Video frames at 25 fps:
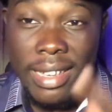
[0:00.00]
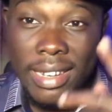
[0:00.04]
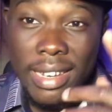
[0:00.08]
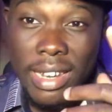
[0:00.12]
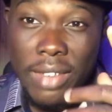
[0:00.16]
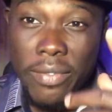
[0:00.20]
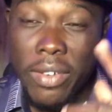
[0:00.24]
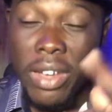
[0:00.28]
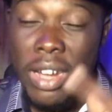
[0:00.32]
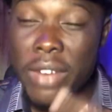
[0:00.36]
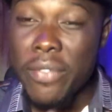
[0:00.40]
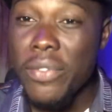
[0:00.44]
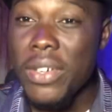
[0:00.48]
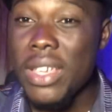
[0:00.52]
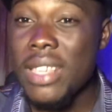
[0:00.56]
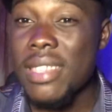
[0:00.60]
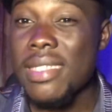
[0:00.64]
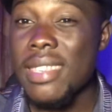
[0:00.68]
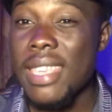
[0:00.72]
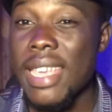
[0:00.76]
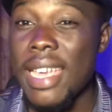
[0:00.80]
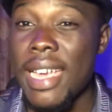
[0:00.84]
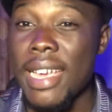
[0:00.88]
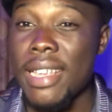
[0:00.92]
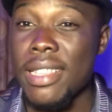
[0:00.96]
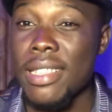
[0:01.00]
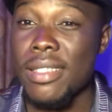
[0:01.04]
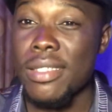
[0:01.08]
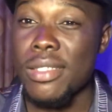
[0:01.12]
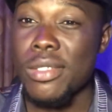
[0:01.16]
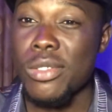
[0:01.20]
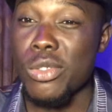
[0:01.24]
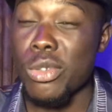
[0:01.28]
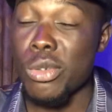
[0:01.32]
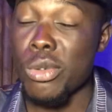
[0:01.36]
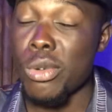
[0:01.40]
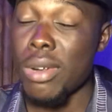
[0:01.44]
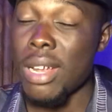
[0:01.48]
The very first sign
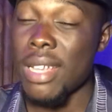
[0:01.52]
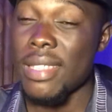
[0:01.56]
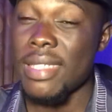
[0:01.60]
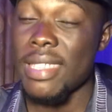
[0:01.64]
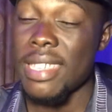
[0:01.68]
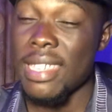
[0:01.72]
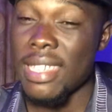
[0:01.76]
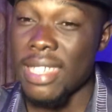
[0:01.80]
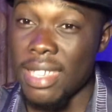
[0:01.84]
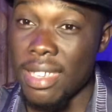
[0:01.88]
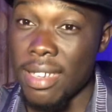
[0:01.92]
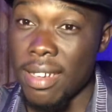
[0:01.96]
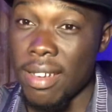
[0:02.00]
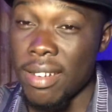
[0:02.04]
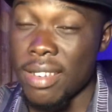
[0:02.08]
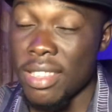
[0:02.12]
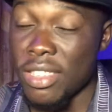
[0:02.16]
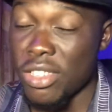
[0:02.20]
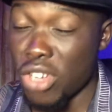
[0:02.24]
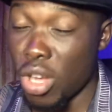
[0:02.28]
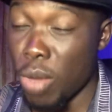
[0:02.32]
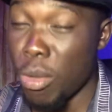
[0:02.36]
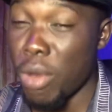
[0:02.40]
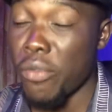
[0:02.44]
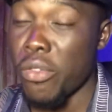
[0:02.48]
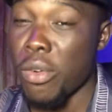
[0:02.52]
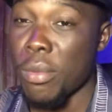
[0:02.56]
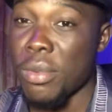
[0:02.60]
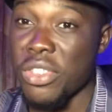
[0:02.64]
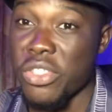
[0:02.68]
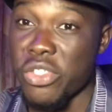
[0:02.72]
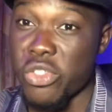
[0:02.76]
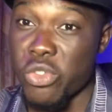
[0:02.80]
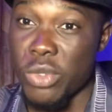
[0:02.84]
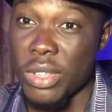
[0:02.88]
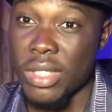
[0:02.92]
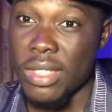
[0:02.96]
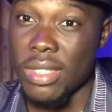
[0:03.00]
to know that a girl is coming from the
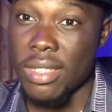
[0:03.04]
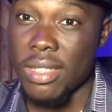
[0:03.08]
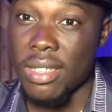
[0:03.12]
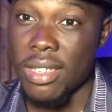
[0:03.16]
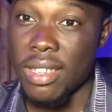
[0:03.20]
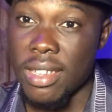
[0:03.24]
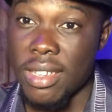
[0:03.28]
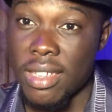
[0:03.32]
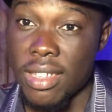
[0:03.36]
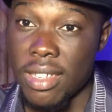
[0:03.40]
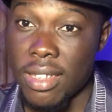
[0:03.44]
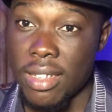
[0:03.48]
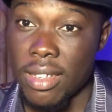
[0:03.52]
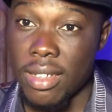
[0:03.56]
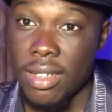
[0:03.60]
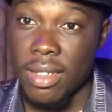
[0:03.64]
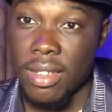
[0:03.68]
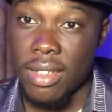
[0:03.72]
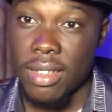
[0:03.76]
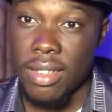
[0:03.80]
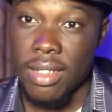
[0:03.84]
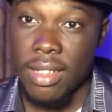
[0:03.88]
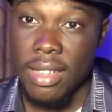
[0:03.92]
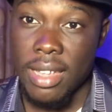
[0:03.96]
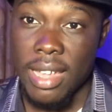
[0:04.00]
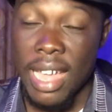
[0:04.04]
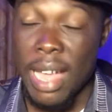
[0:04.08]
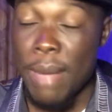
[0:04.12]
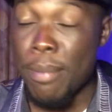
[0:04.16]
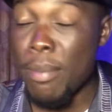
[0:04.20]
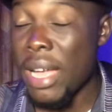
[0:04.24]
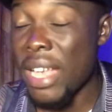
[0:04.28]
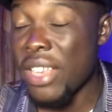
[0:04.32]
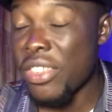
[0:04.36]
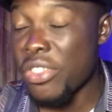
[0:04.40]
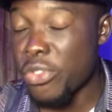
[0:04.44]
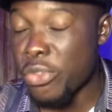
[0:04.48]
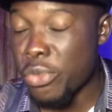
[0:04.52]
streets, and
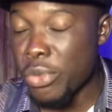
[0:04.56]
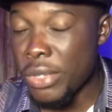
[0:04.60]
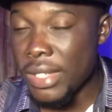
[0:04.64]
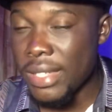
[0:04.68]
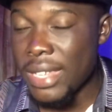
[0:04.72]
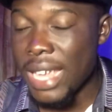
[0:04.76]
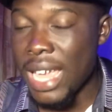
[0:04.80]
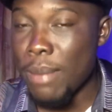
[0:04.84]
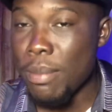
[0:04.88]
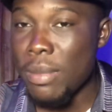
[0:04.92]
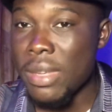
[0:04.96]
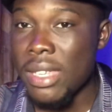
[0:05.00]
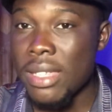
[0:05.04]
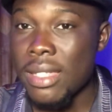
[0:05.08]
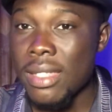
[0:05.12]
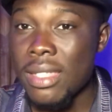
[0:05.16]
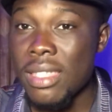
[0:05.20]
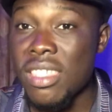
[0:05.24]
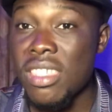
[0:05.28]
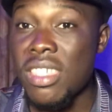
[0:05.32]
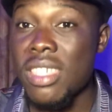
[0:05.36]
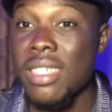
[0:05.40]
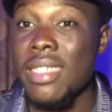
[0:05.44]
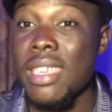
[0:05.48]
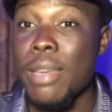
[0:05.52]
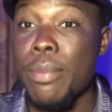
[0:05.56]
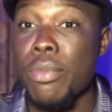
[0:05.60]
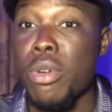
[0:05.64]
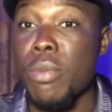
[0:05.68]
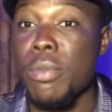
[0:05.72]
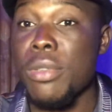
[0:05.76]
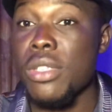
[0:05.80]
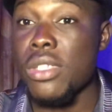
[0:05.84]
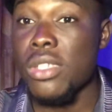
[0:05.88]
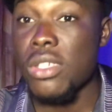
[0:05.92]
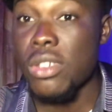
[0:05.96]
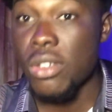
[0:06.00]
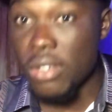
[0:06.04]
by streets I mean she's a
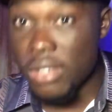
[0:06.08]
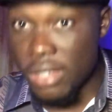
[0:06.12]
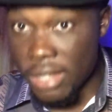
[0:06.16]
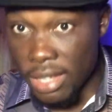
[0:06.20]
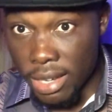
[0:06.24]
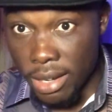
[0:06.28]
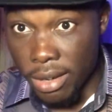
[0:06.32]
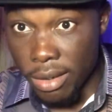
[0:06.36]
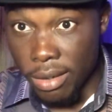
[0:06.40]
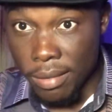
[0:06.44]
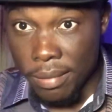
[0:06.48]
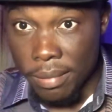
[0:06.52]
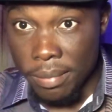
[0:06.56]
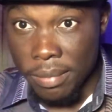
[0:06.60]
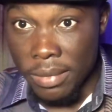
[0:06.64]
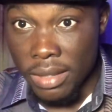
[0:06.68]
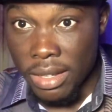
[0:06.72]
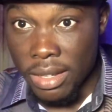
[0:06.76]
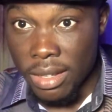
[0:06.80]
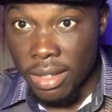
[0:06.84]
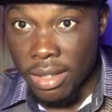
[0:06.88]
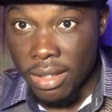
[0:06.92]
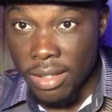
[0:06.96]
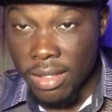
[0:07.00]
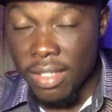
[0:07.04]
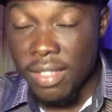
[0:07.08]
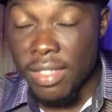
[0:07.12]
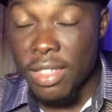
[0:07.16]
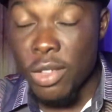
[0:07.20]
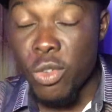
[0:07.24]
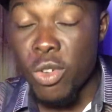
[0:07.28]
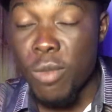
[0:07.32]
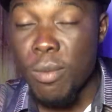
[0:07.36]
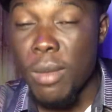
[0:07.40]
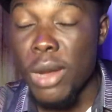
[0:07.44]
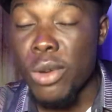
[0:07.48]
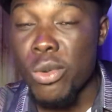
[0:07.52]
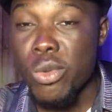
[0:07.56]
promiscuous girl. She's a
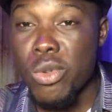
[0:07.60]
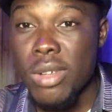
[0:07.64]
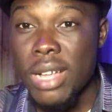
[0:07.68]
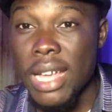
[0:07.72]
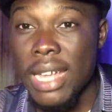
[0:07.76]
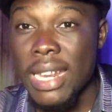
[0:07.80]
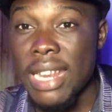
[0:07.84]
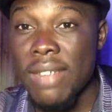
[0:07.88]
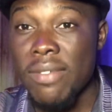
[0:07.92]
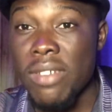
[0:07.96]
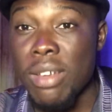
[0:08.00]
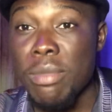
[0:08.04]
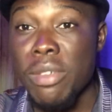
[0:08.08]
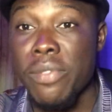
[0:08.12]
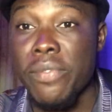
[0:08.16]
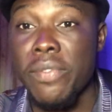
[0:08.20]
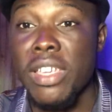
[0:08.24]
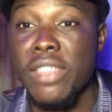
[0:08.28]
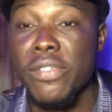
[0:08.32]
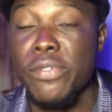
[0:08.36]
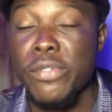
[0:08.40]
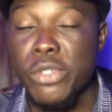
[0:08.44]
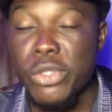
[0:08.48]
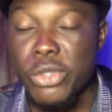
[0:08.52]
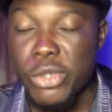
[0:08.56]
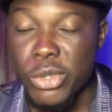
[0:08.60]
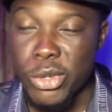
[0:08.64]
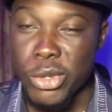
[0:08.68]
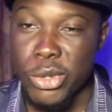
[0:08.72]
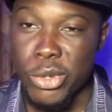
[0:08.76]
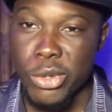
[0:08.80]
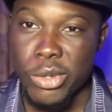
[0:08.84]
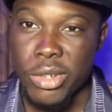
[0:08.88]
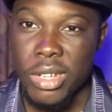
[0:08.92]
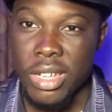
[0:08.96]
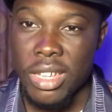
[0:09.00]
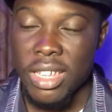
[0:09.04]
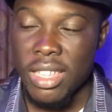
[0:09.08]
woman who can never be faithful to
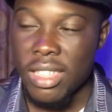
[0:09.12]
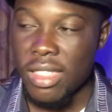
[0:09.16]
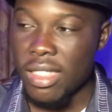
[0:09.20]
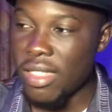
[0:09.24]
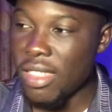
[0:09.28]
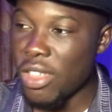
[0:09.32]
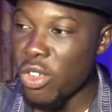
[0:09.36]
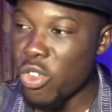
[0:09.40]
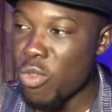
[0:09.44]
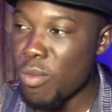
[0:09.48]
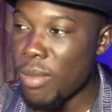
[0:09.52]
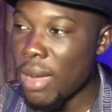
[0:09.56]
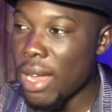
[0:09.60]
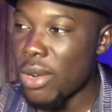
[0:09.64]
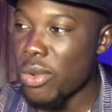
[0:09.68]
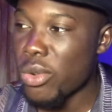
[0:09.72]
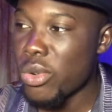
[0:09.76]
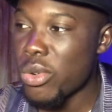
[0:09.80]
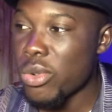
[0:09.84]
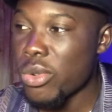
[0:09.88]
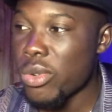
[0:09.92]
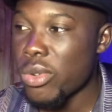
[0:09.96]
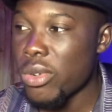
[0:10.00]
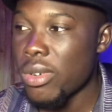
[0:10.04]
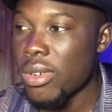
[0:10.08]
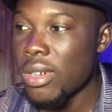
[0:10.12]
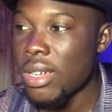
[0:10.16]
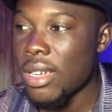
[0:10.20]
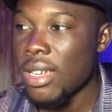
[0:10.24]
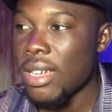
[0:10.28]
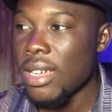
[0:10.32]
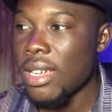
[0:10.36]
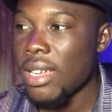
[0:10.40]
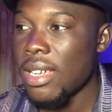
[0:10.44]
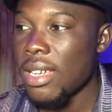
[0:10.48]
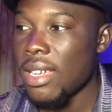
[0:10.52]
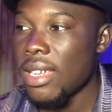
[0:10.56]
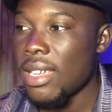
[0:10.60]
you. She's a woman who
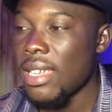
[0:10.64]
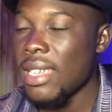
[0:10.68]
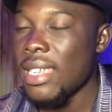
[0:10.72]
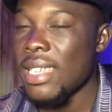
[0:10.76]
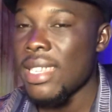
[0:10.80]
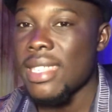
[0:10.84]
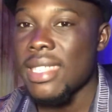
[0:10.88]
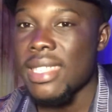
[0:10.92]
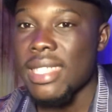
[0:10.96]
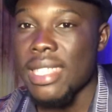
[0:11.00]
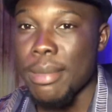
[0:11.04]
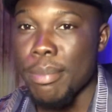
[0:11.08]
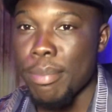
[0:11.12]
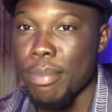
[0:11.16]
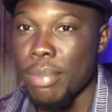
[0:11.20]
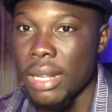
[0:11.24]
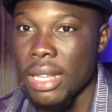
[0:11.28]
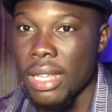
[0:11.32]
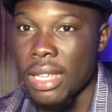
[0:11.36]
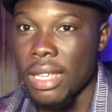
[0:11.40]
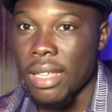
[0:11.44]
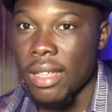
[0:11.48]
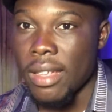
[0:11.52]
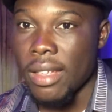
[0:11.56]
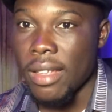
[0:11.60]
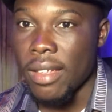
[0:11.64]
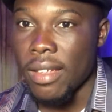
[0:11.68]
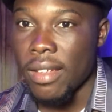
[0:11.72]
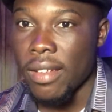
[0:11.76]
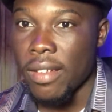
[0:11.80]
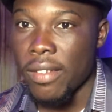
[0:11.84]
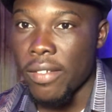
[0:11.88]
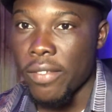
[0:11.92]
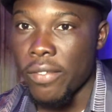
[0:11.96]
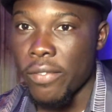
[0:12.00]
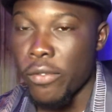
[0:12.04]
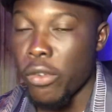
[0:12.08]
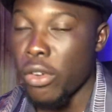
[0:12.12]
is simply
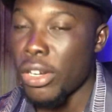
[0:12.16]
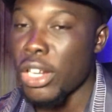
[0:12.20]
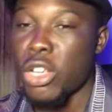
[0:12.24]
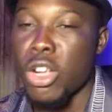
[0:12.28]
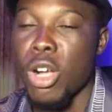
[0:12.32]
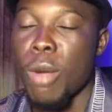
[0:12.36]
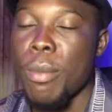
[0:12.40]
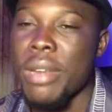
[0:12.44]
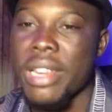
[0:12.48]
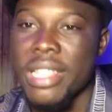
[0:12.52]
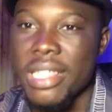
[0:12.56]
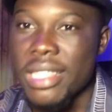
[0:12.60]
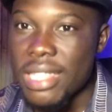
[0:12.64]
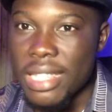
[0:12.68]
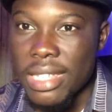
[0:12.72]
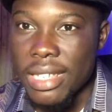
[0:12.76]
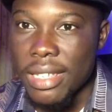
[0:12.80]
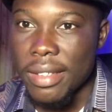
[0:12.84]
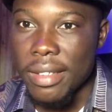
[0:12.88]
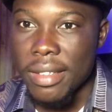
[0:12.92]
for the community.